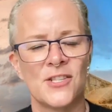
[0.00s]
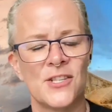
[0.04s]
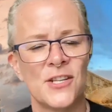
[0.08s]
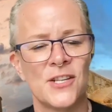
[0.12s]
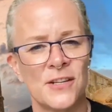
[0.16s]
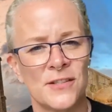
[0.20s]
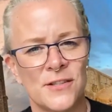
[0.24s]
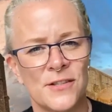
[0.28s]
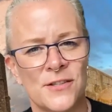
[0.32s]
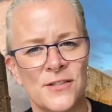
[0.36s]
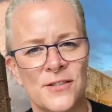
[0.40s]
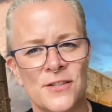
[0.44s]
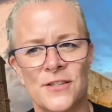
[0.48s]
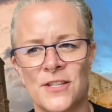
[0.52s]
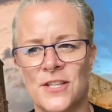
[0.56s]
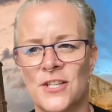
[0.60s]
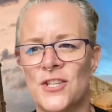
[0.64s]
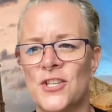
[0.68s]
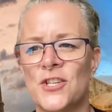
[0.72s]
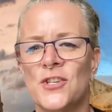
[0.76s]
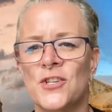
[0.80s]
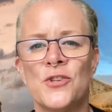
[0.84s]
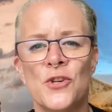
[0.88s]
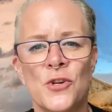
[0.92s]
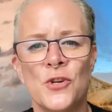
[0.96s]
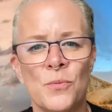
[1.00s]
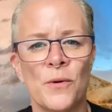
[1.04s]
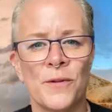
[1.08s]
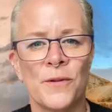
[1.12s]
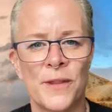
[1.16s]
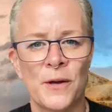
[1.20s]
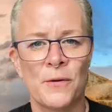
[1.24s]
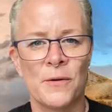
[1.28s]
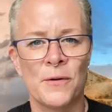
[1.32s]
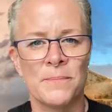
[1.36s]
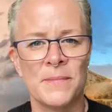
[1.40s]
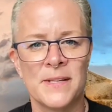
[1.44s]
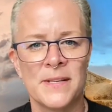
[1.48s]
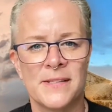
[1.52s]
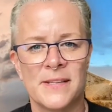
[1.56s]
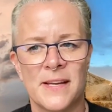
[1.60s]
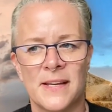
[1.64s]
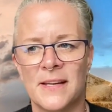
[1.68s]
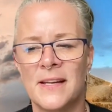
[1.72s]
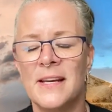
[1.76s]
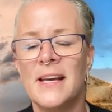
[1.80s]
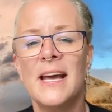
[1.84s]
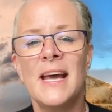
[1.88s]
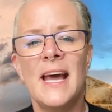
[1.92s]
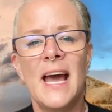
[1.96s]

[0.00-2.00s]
She understood it. She knew what they were missing.